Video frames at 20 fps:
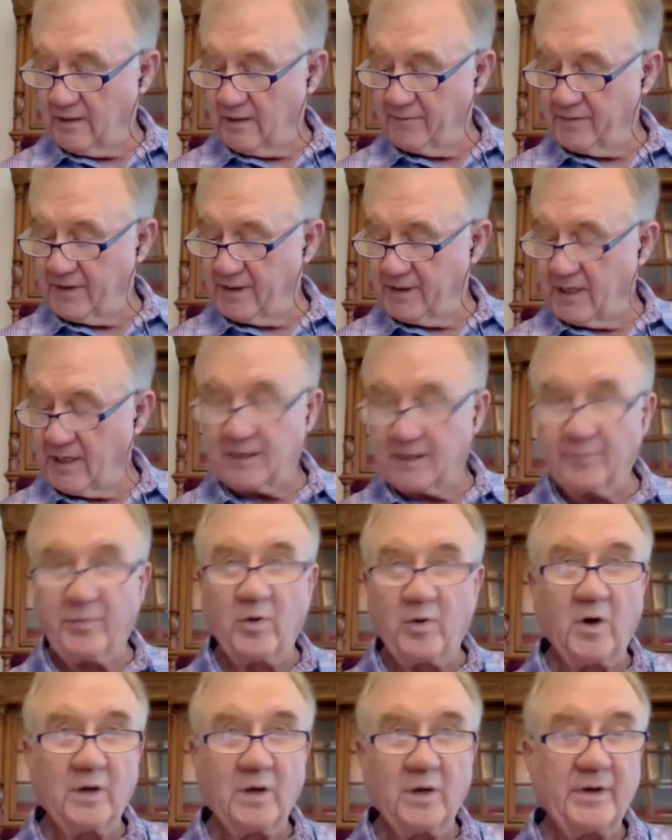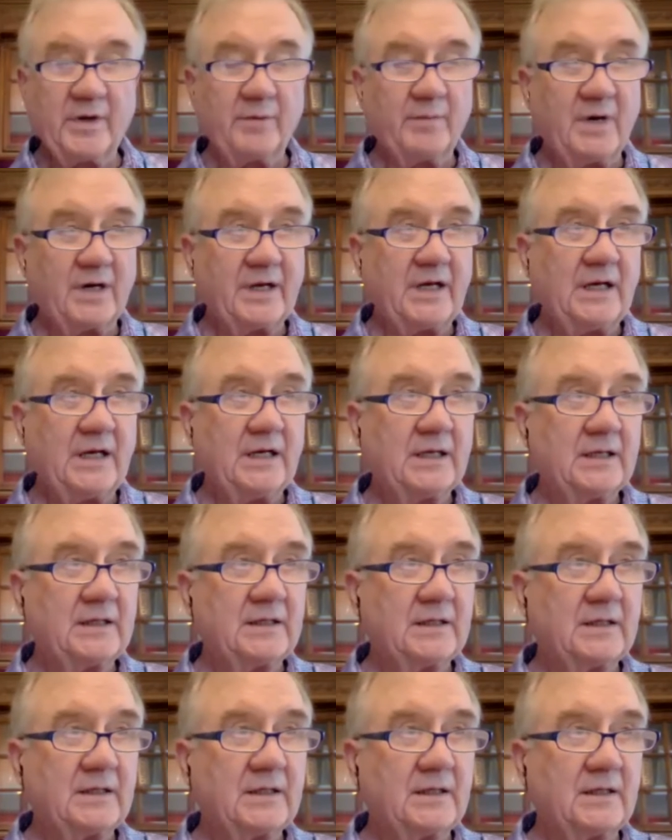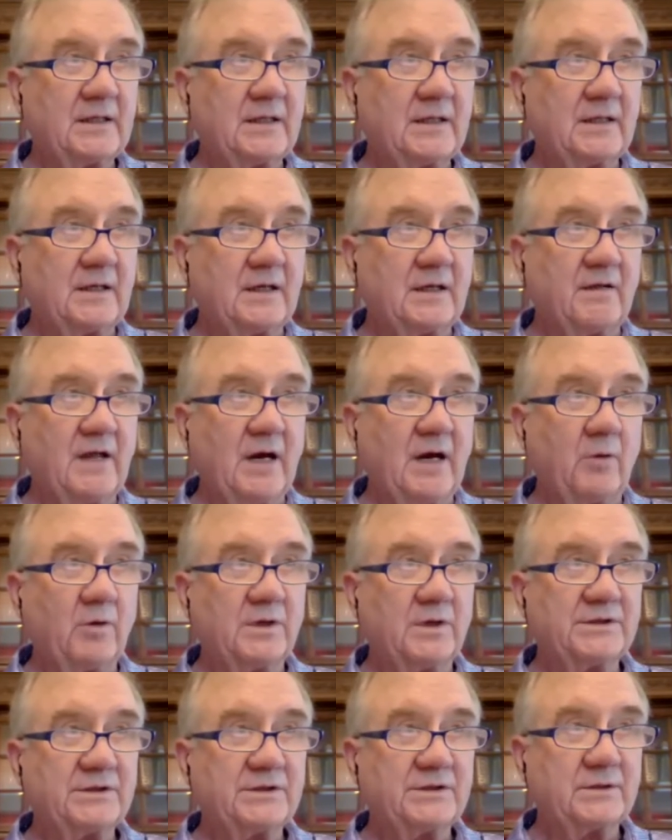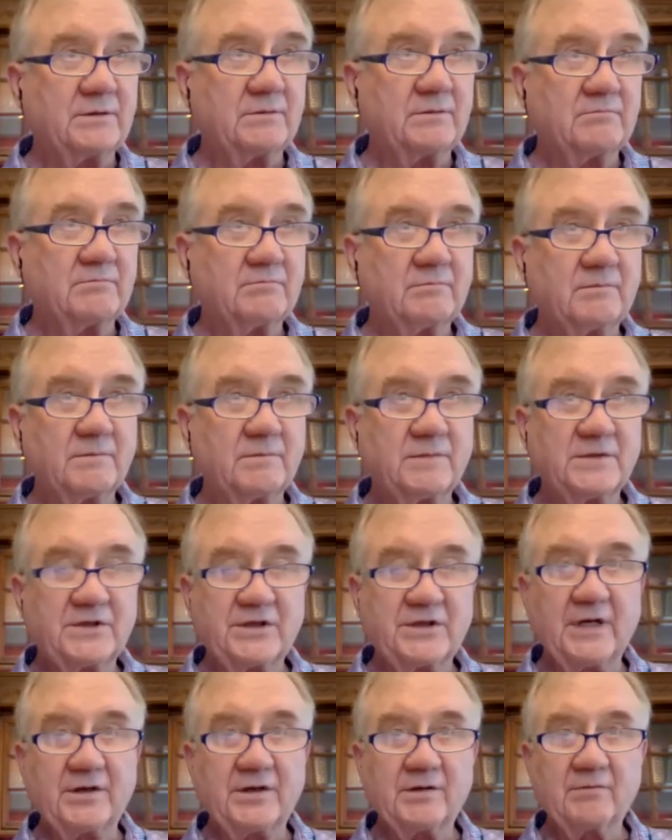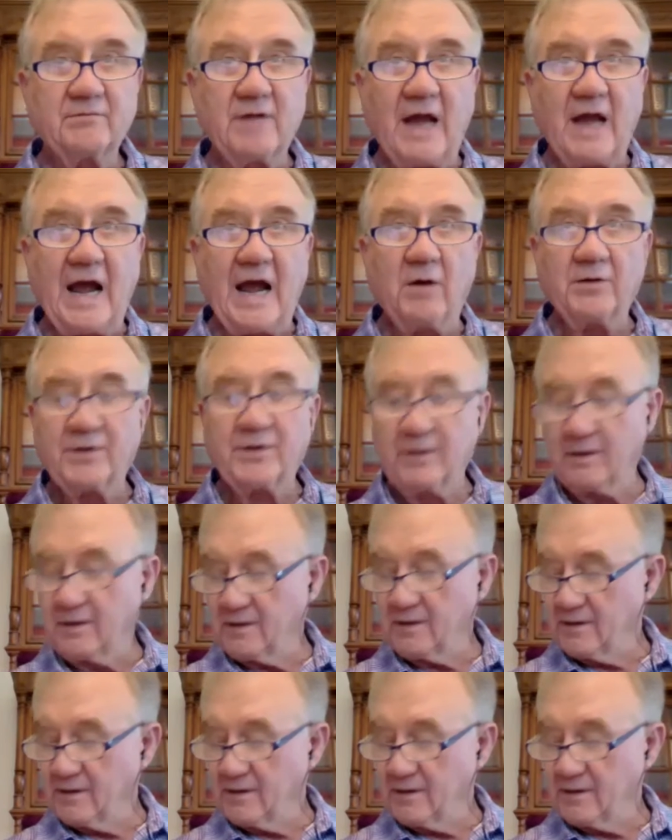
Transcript: of the unemployment money that was sent out.